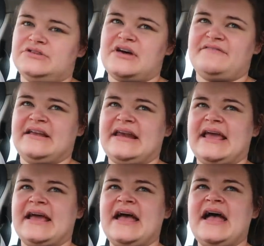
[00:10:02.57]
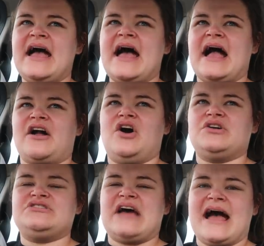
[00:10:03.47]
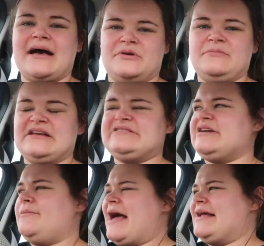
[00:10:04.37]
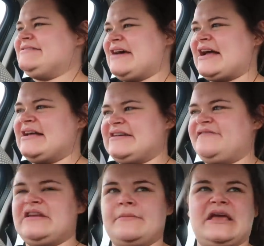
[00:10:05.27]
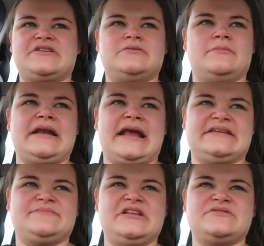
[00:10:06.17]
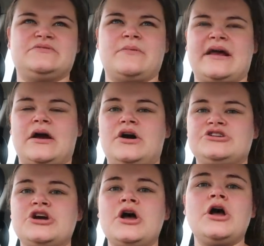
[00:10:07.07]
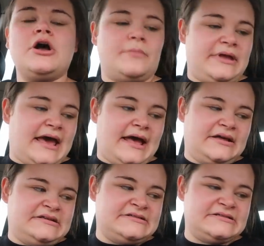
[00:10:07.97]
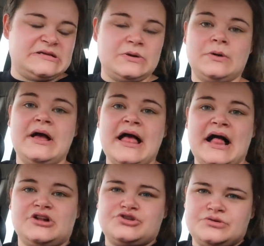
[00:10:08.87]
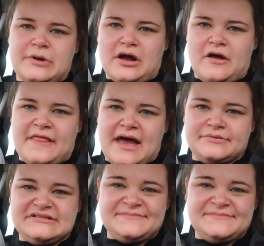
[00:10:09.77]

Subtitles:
So I feel like I got a happy medium, and I can definitely make some nice meals with what I got. But yeah, so I'll show you what I got in the house.